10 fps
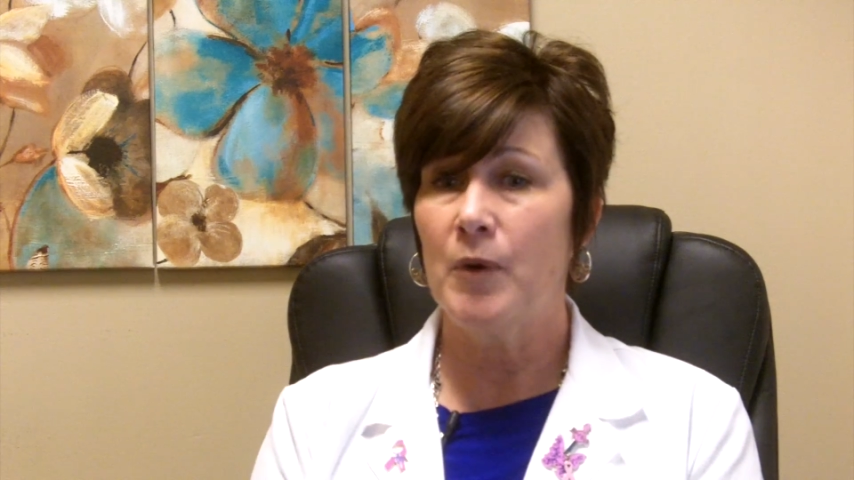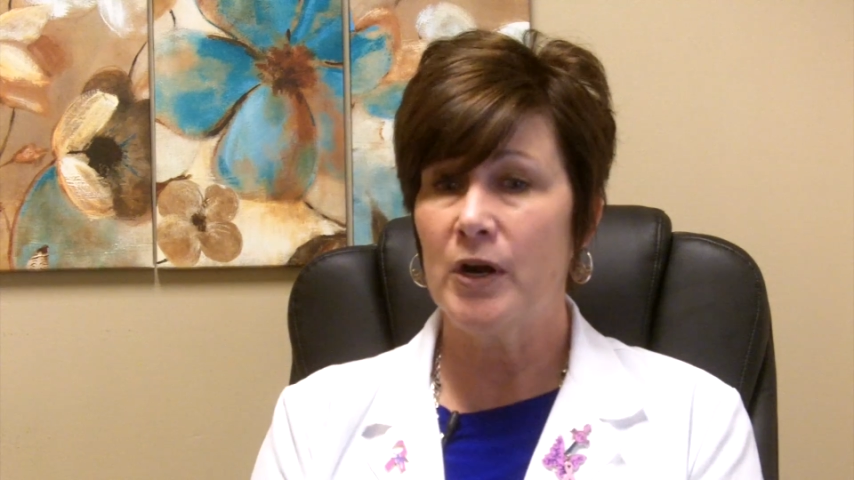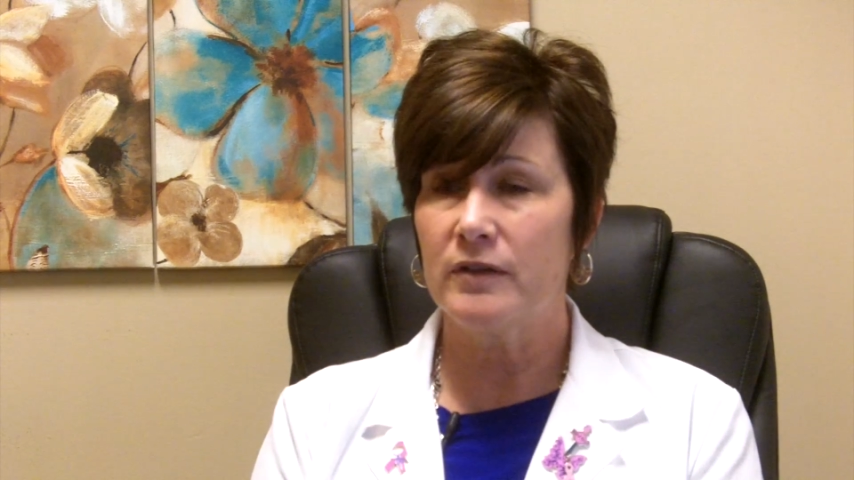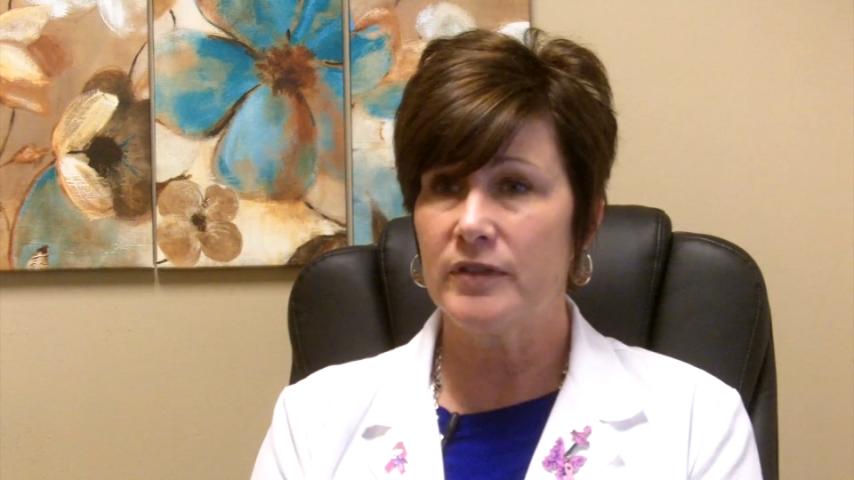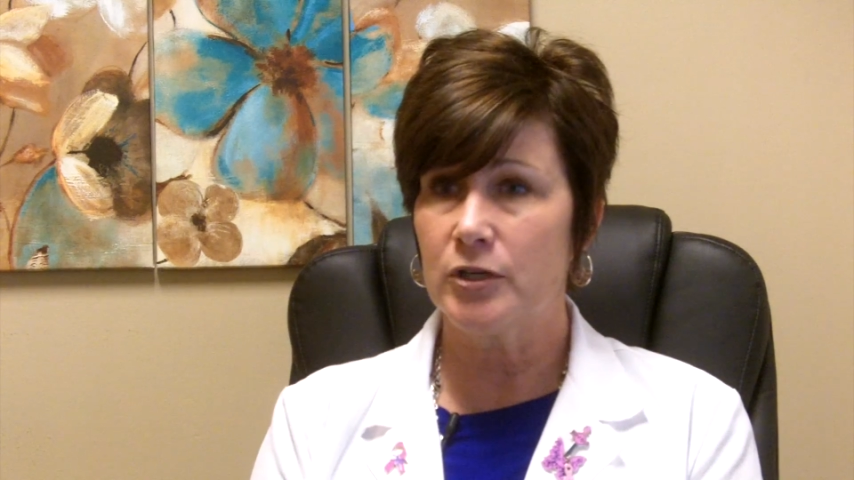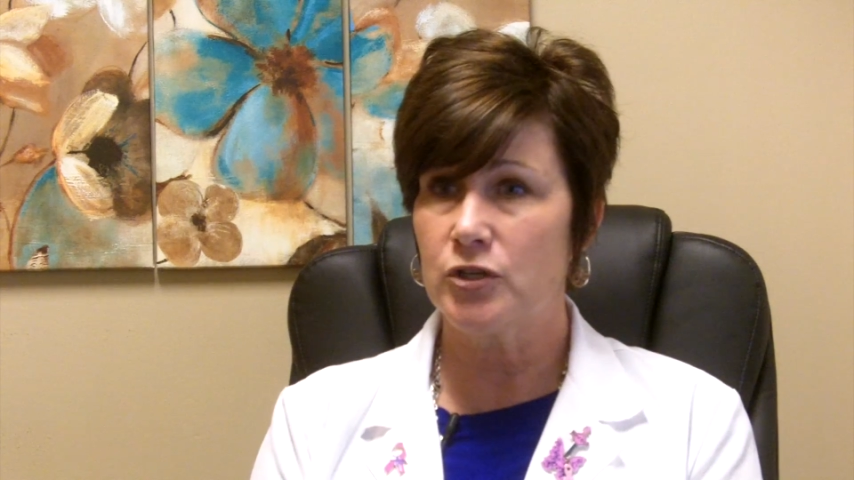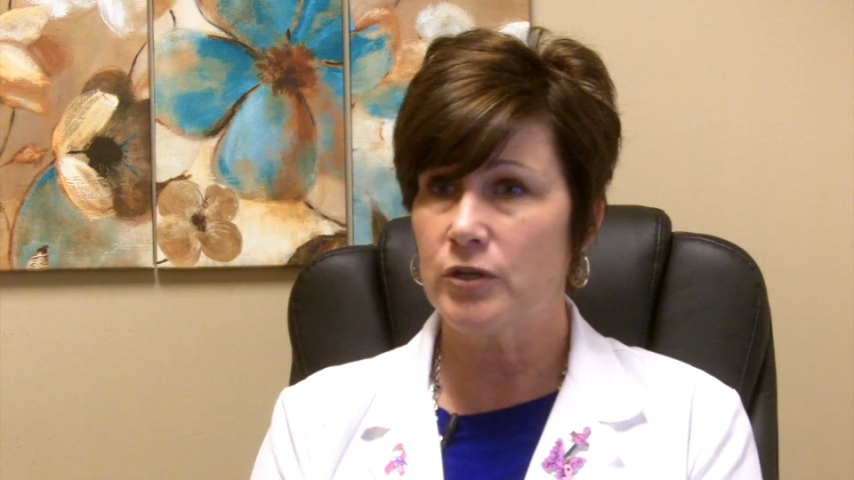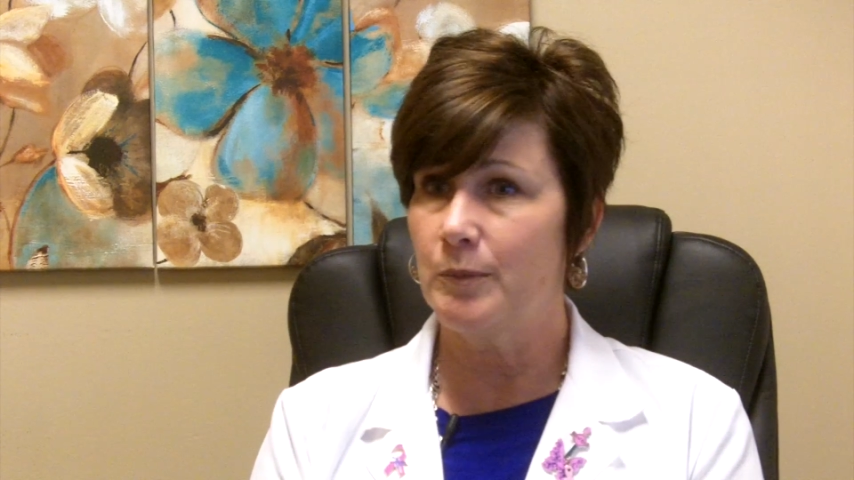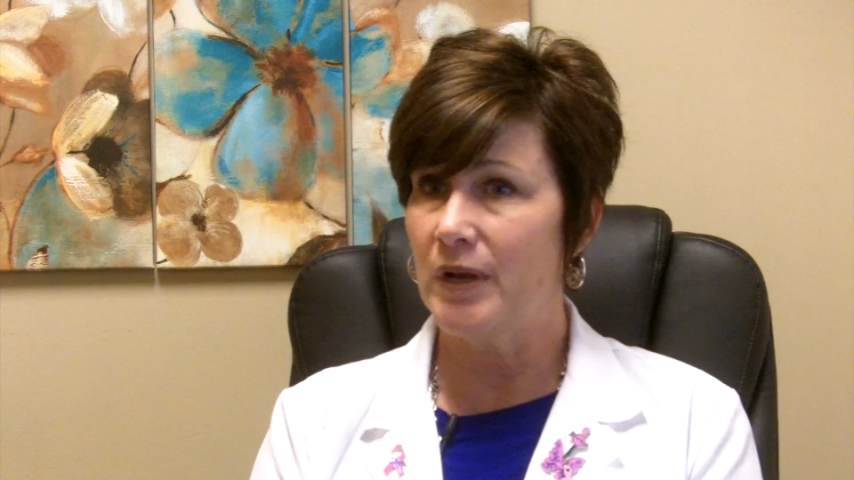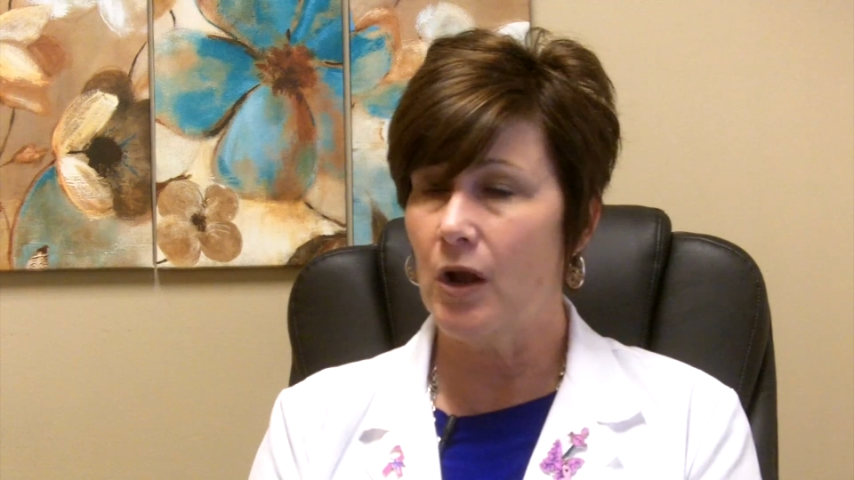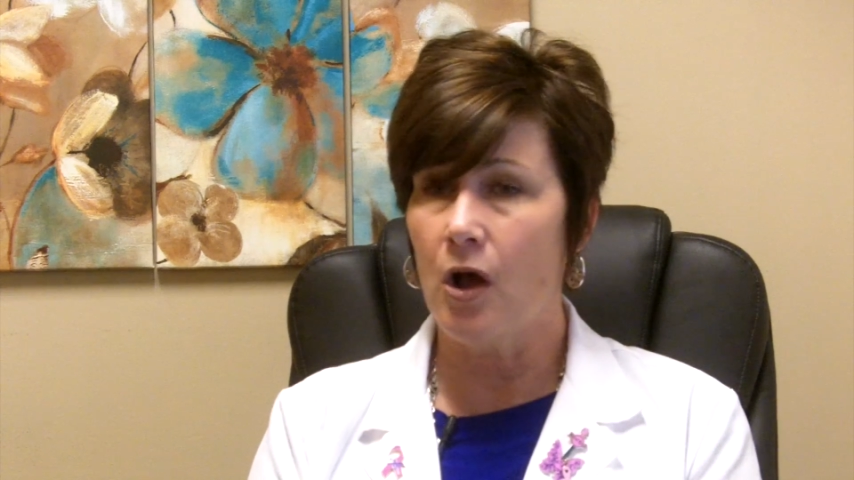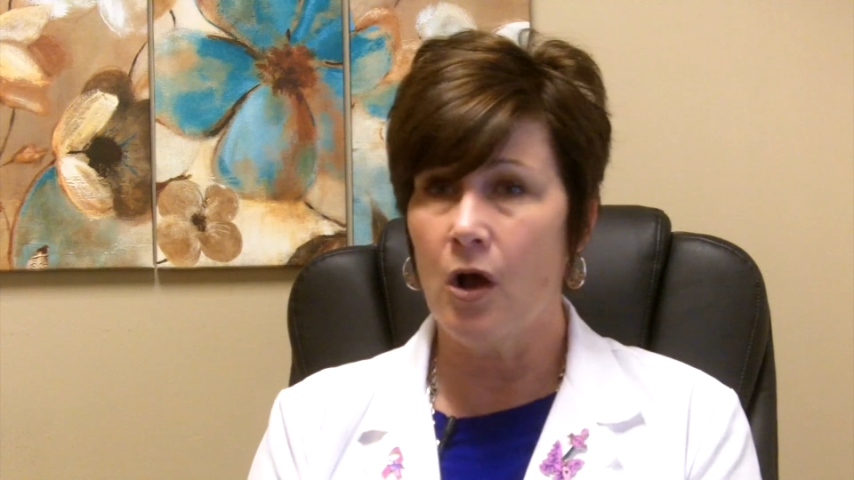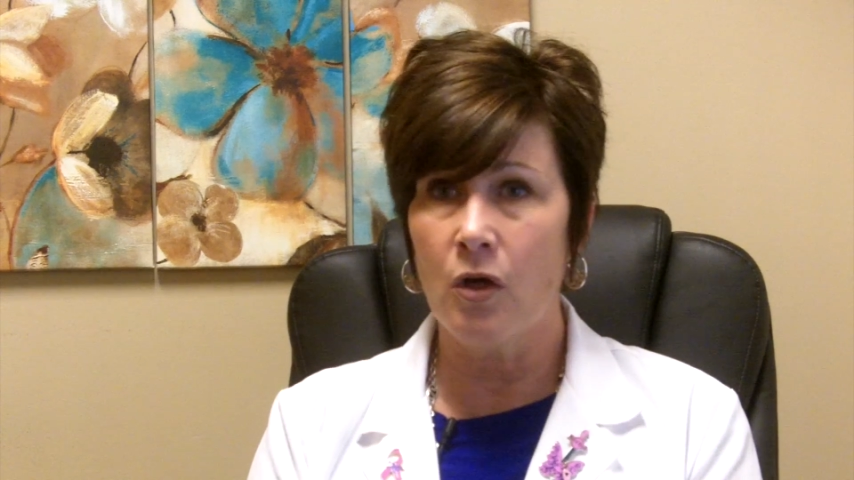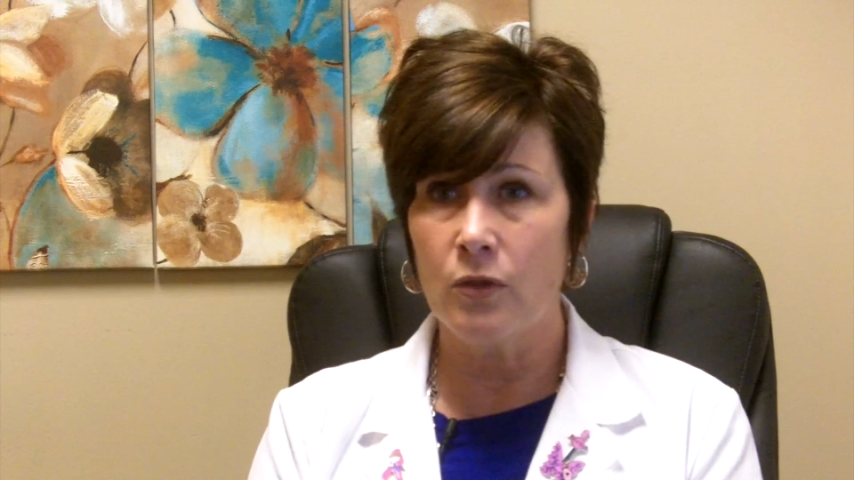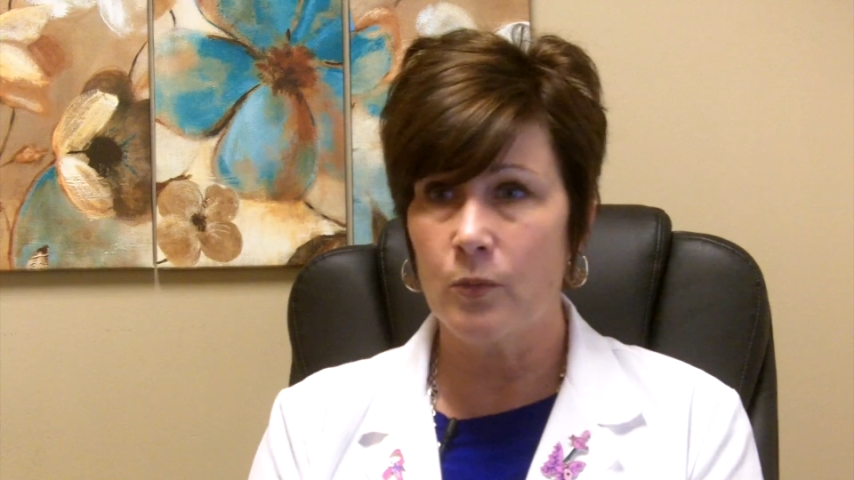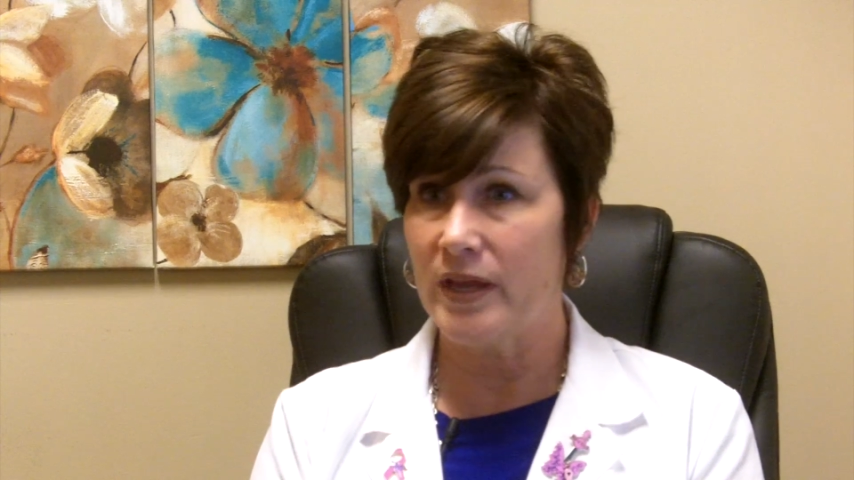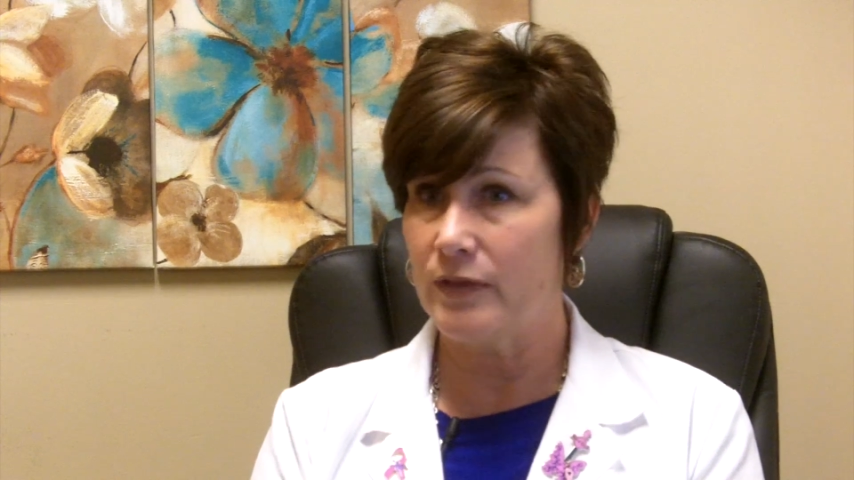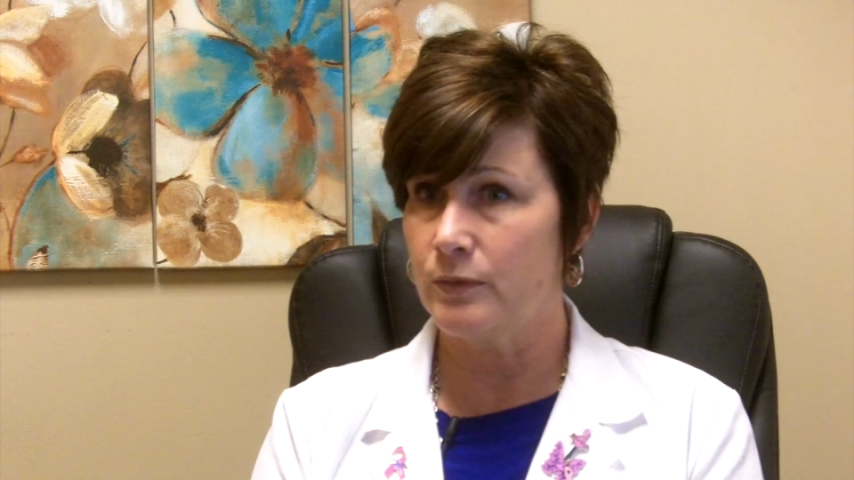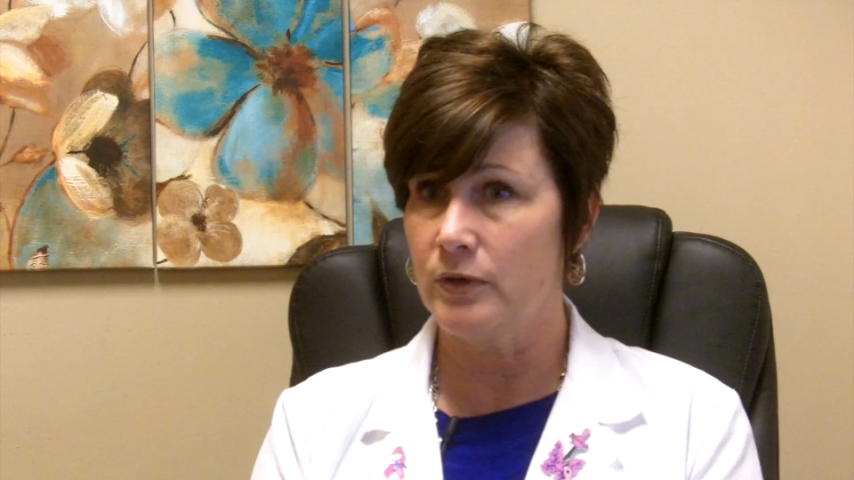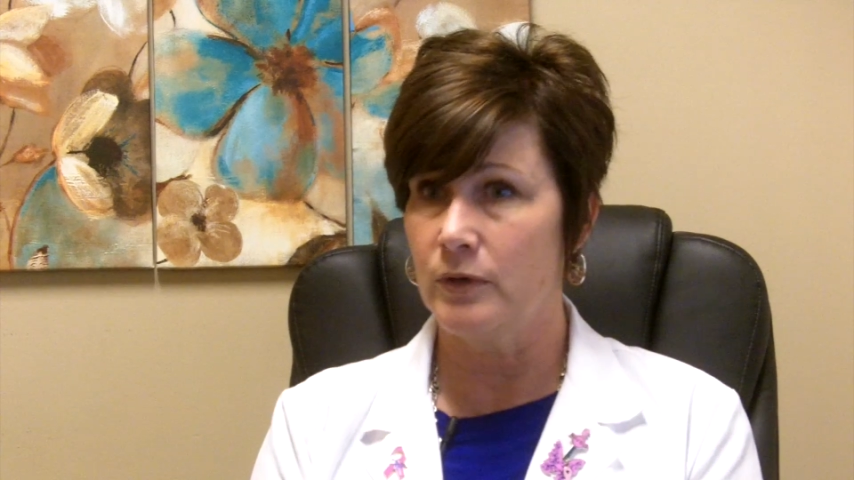part of their treatment all the
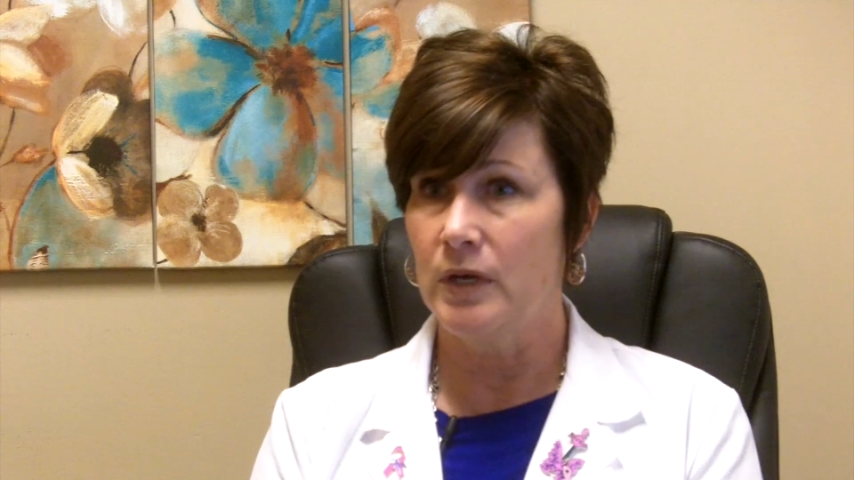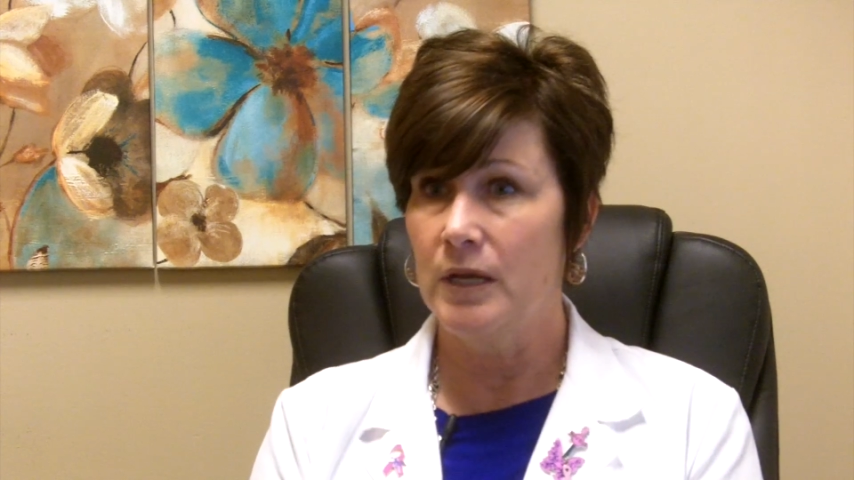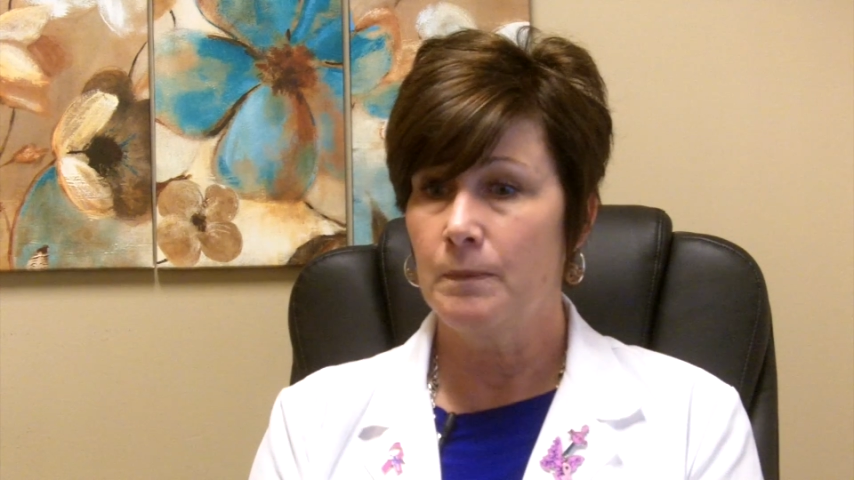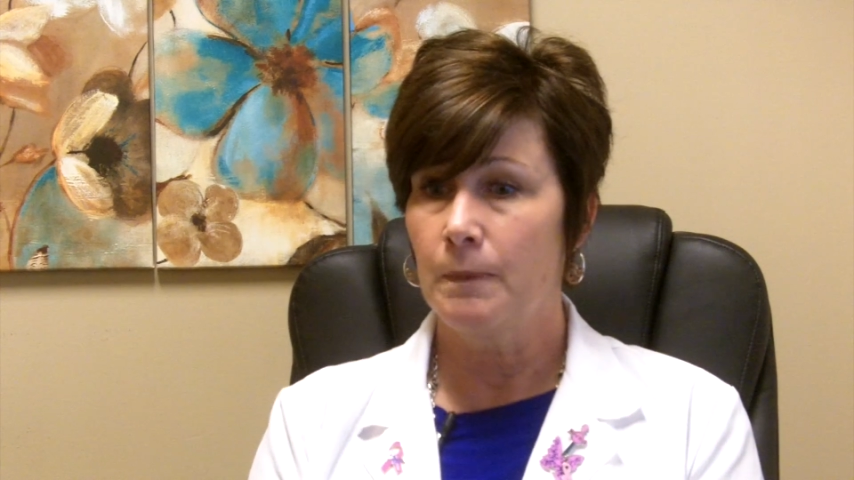way through.